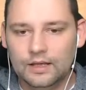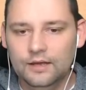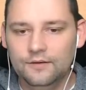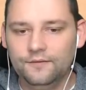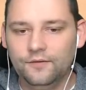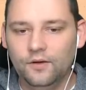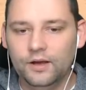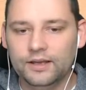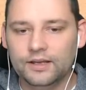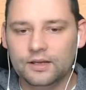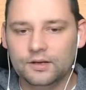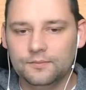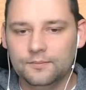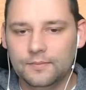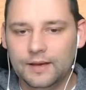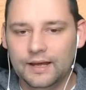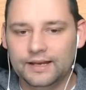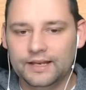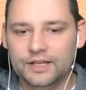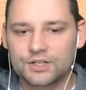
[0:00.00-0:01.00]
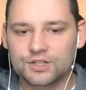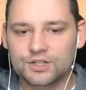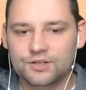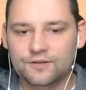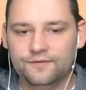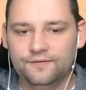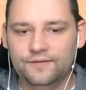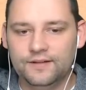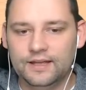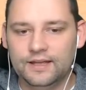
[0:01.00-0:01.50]
if I could manage to
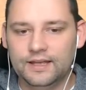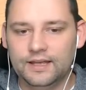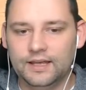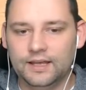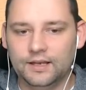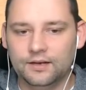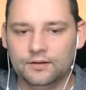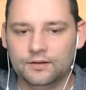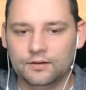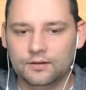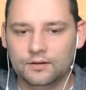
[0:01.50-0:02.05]
fit in.